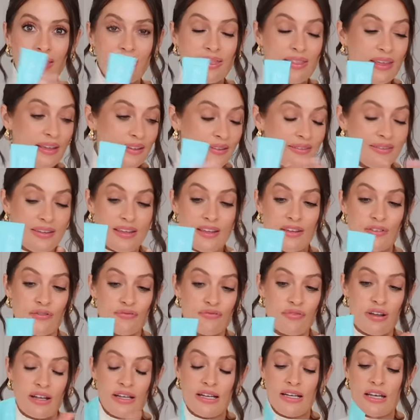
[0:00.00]
this is
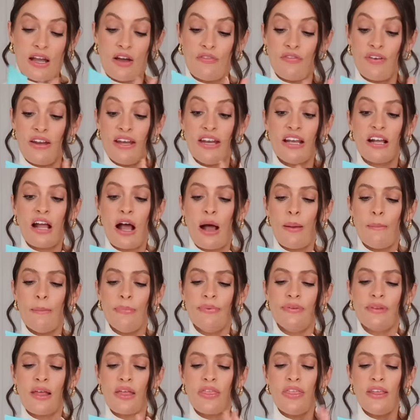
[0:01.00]
really lovely. And it
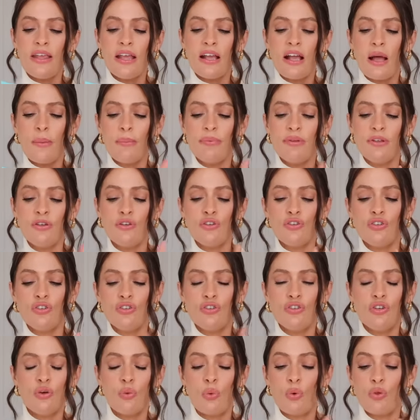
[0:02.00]
comes, I think it comes in
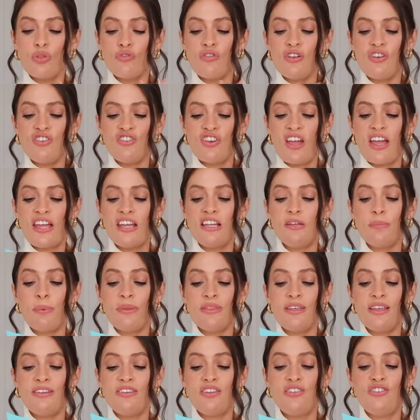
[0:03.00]
two or three shades, but
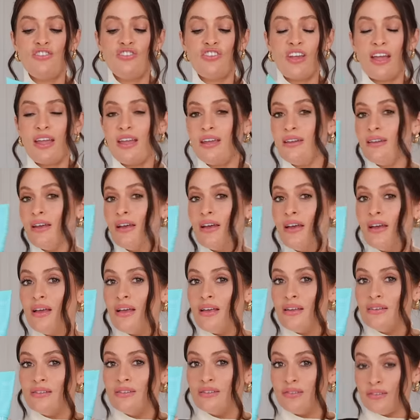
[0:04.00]
this is shade
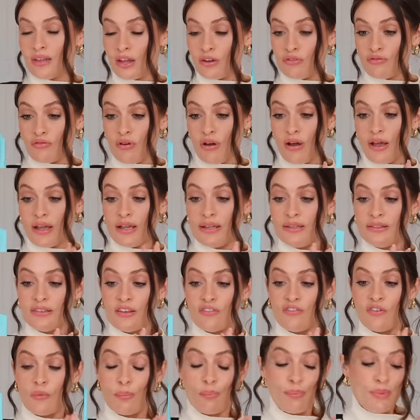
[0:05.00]
Sunrise
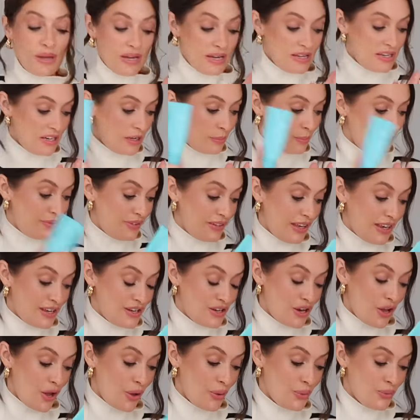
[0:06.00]
for medium skin
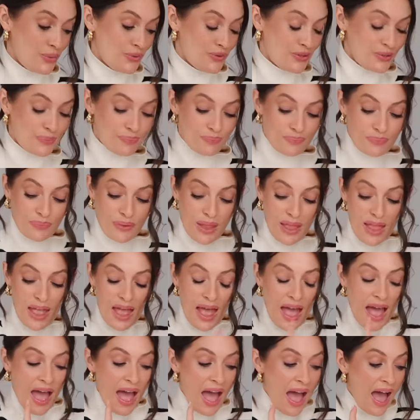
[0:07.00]
tones.
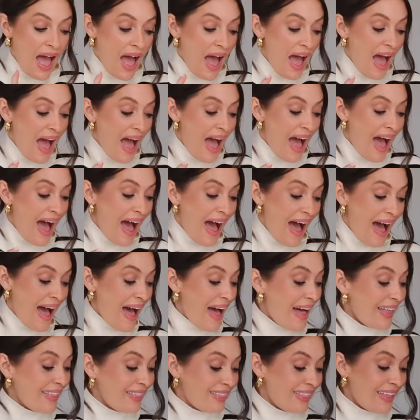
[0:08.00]

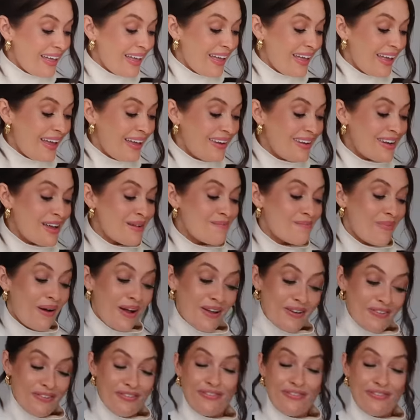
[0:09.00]
And then my